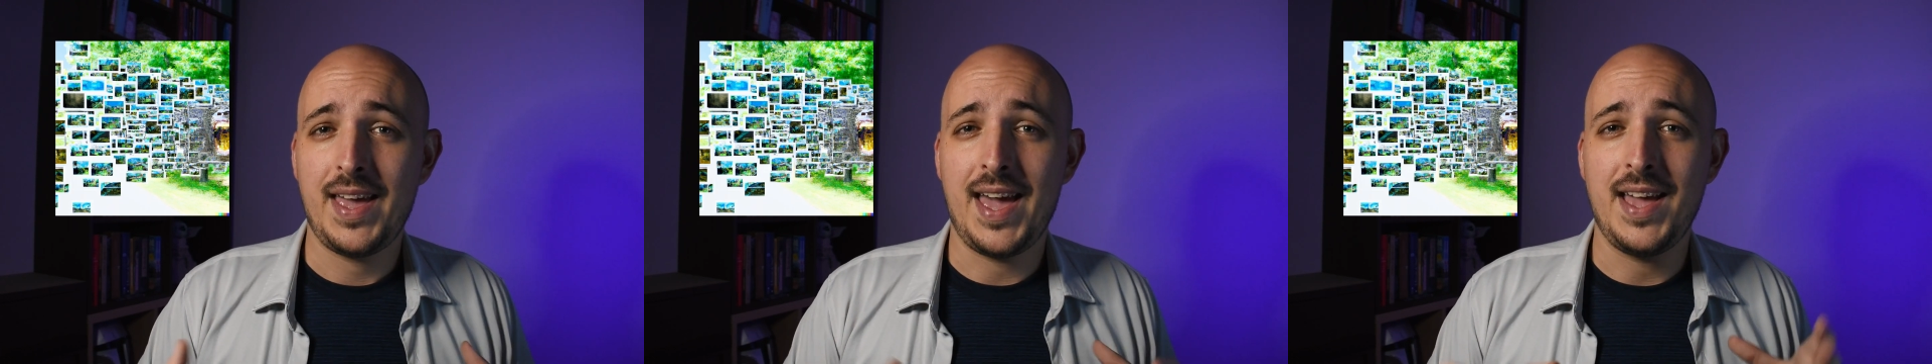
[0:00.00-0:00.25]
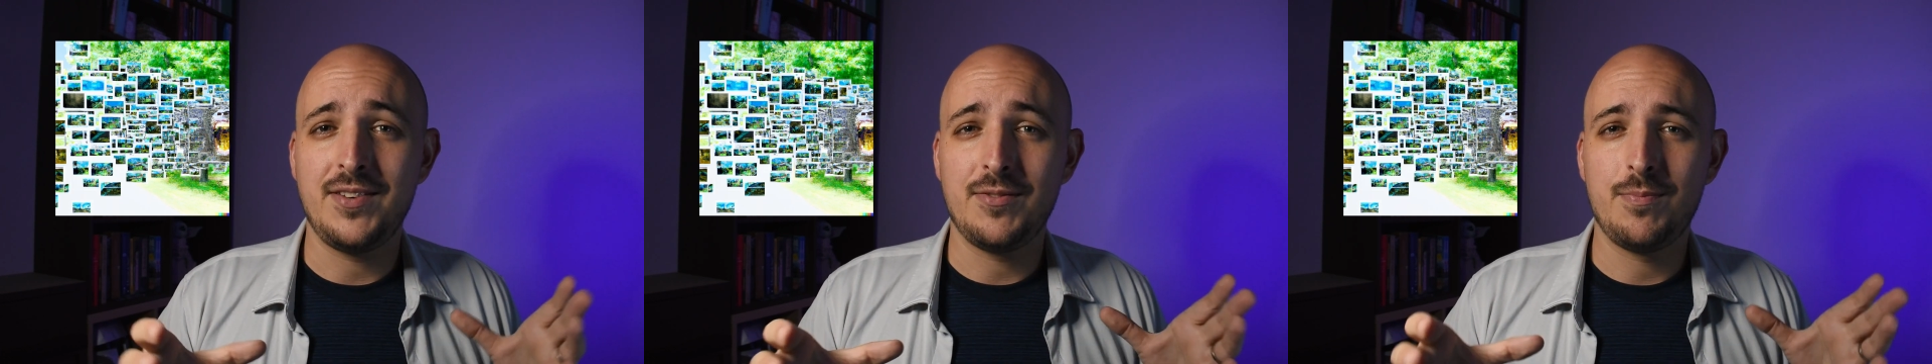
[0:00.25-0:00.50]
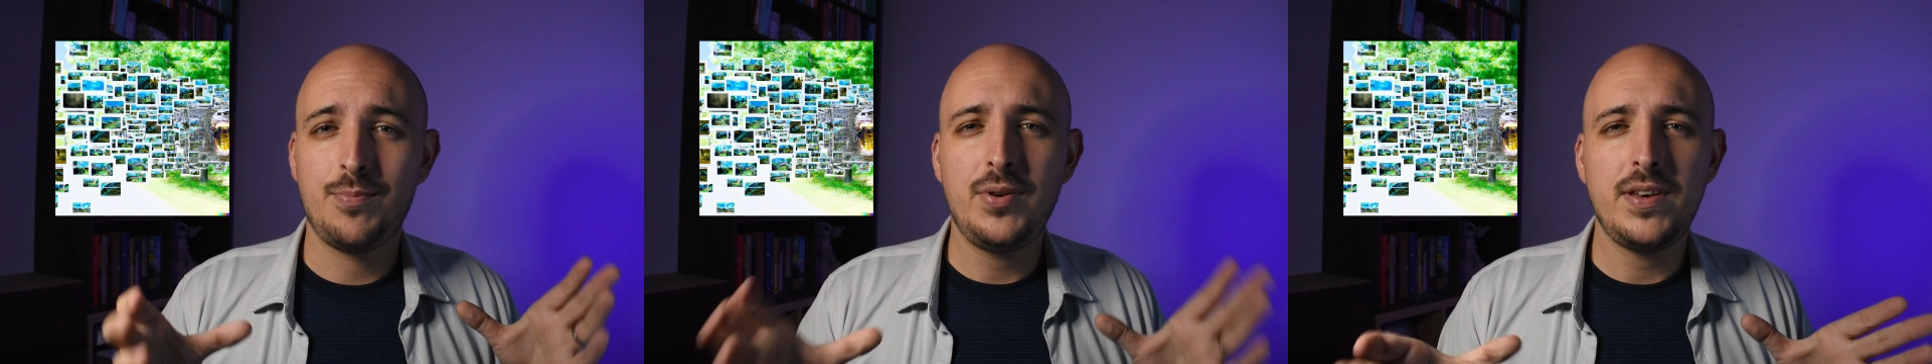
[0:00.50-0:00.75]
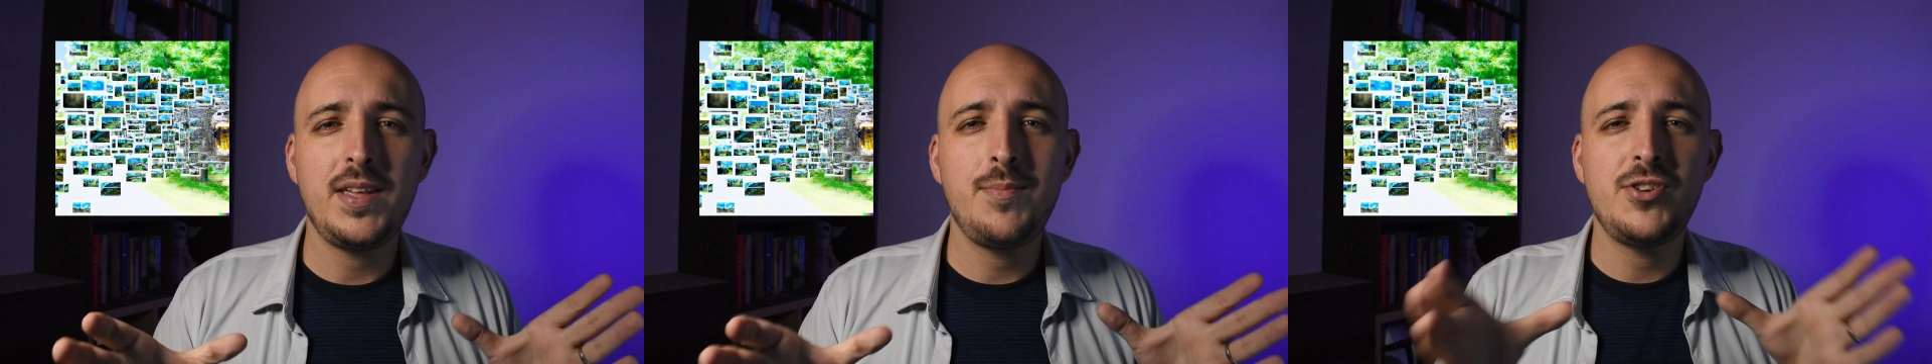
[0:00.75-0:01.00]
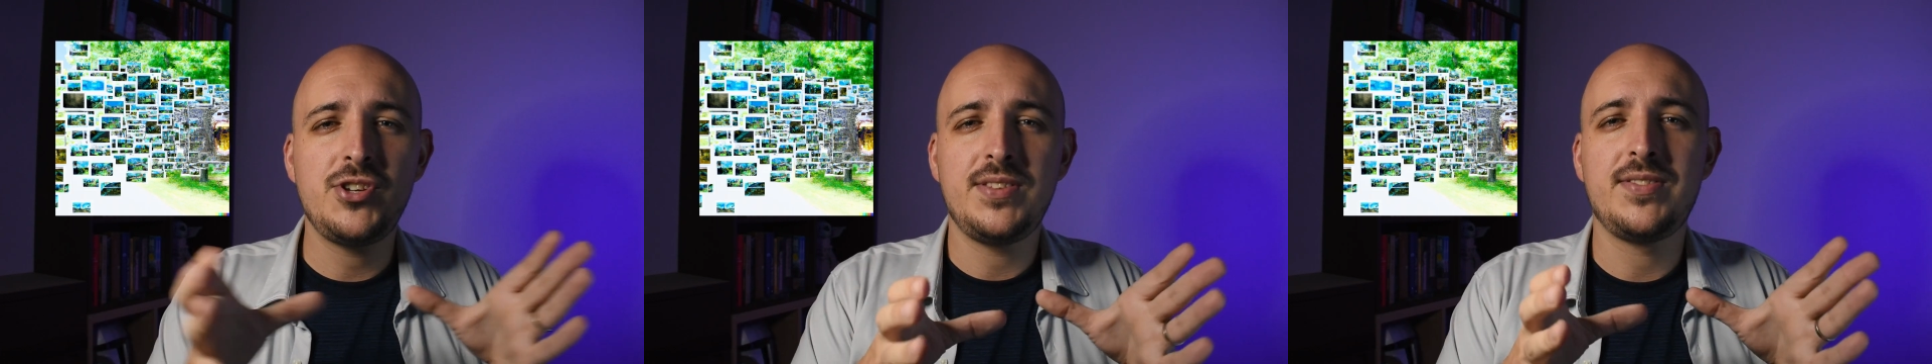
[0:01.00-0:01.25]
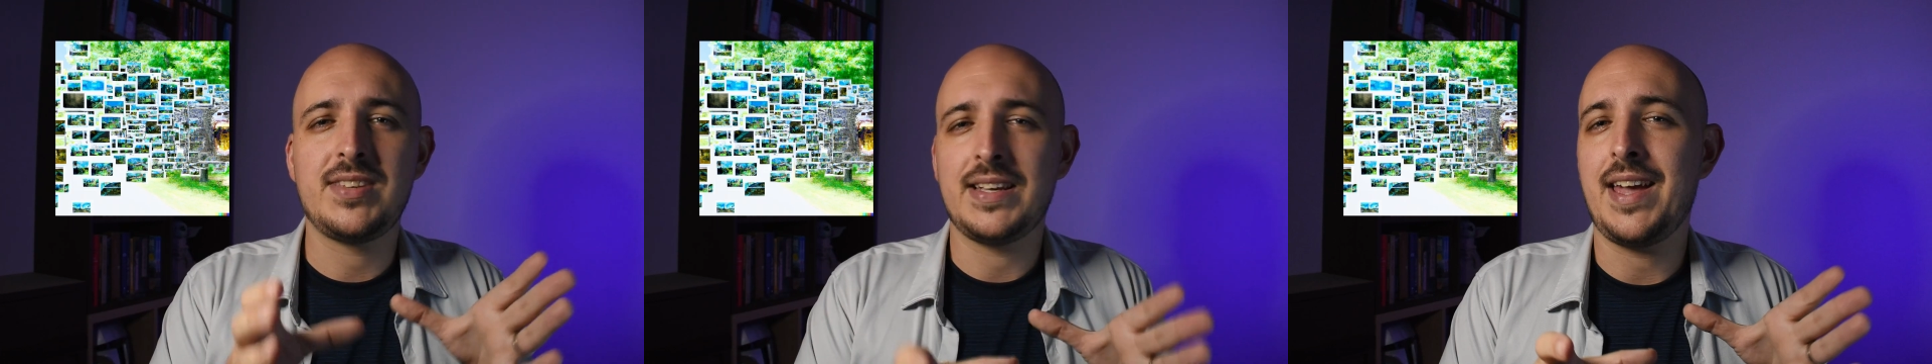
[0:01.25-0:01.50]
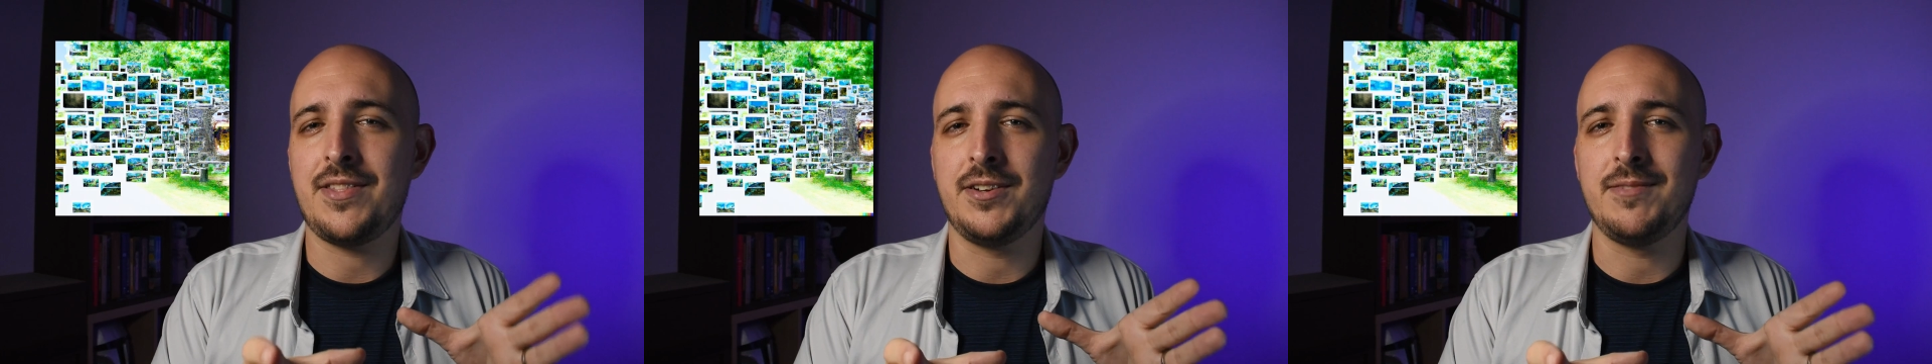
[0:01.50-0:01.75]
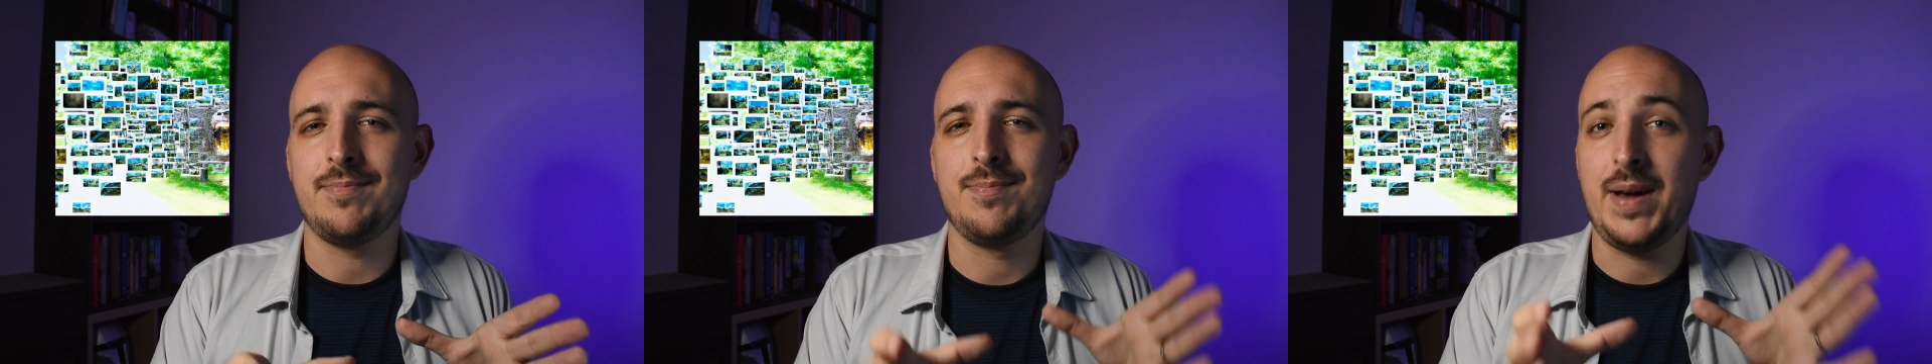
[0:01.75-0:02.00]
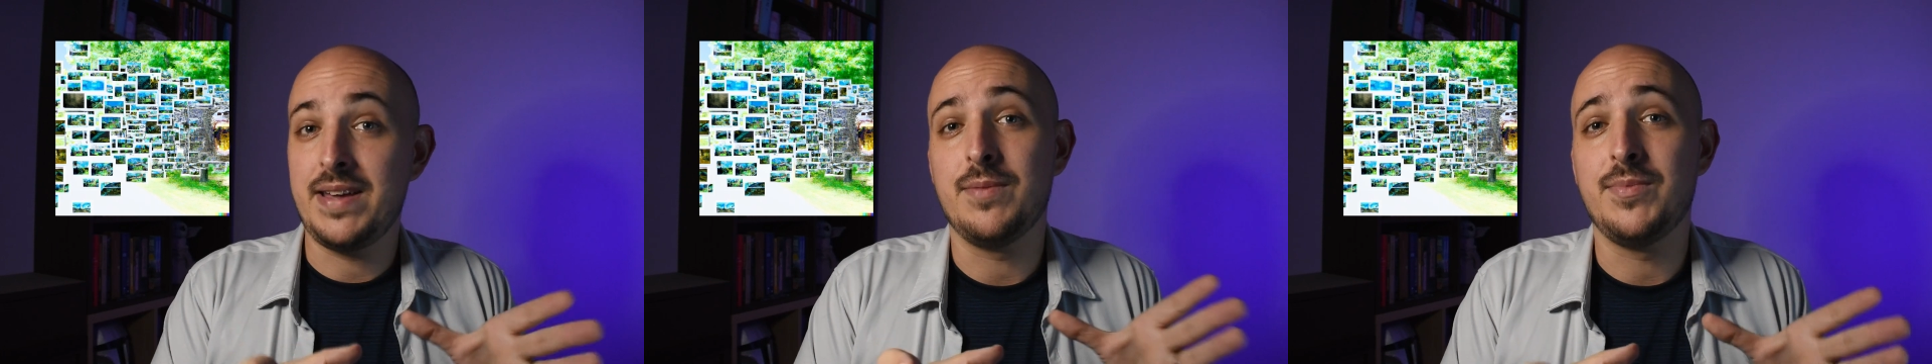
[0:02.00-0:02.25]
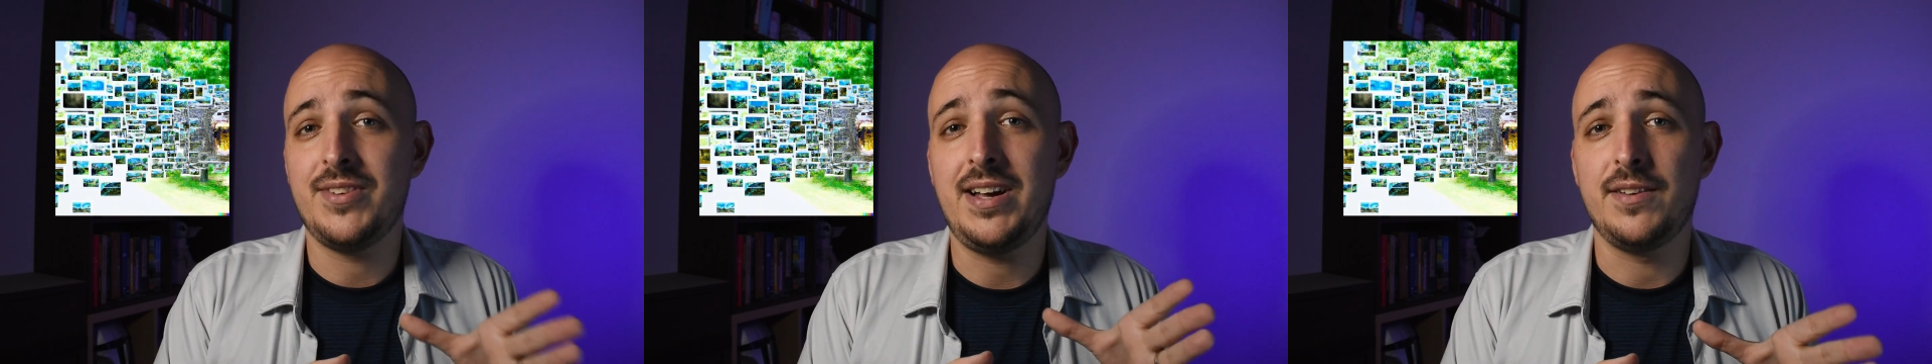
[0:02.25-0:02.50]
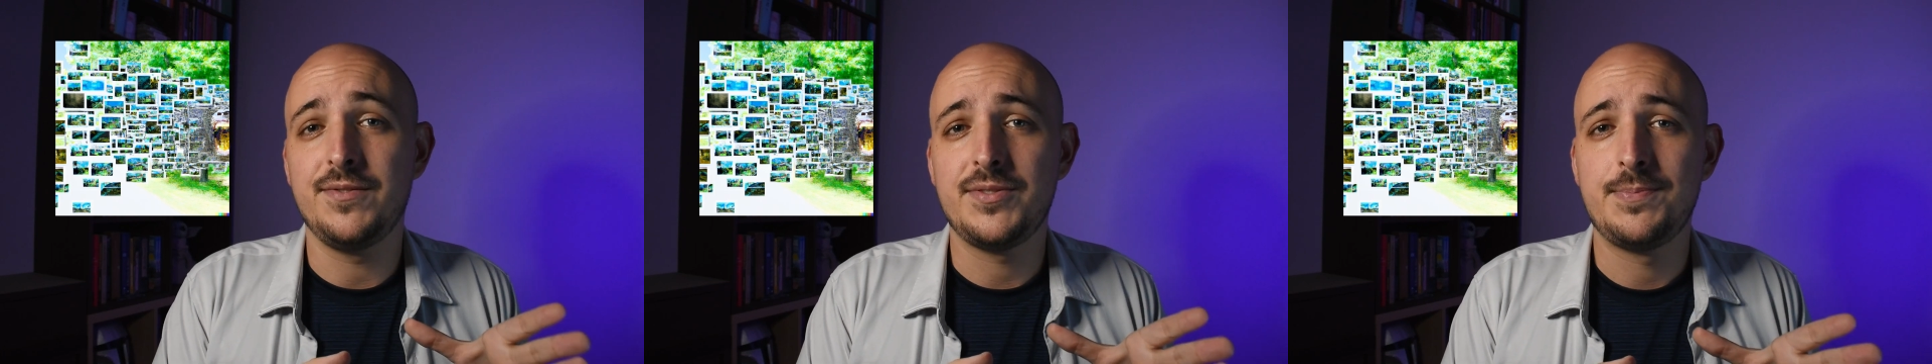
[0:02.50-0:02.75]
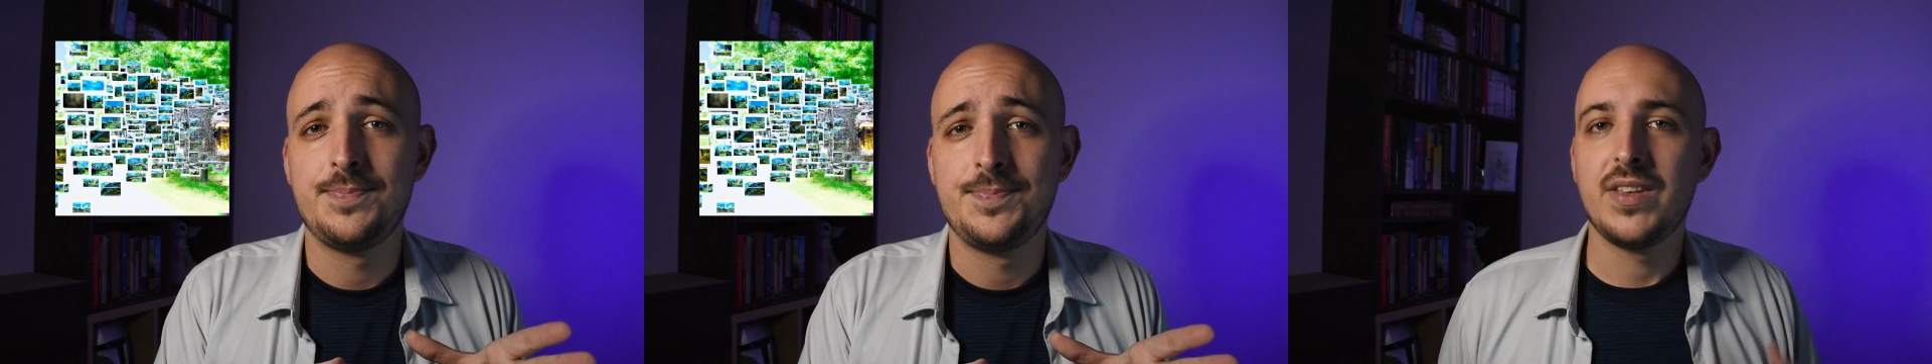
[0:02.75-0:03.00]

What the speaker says: and put images together by themselves.